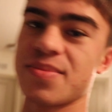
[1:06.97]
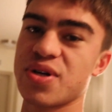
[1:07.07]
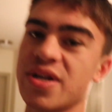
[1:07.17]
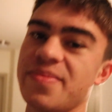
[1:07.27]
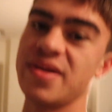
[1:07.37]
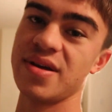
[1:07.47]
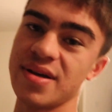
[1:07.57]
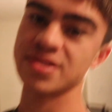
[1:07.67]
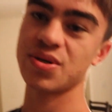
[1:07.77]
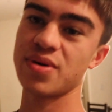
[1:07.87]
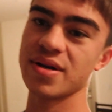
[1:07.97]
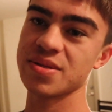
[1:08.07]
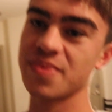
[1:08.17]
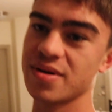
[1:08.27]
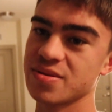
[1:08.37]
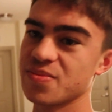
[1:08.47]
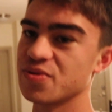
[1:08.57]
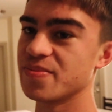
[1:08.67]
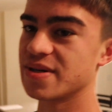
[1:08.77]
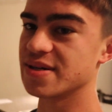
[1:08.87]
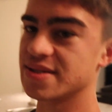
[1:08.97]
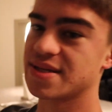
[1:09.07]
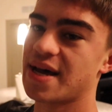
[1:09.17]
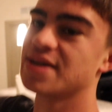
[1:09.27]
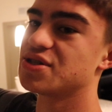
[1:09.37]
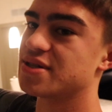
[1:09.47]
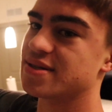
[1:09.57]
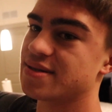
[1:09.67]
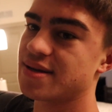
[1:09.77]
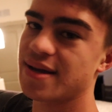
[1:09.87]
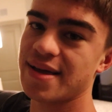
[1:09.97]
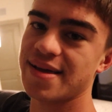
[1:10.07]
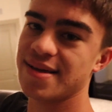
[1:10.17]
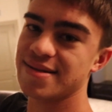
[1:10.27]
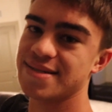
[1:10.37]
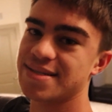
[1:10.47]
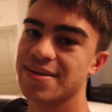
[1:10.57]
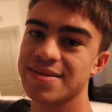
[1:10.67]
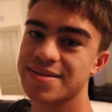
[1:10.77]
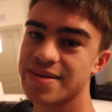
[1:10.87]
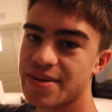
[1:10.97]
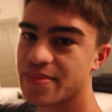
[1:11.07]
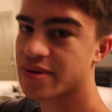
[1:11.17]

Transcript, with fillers: I'm trying to be as quiet as possible because Ashton is still asleep.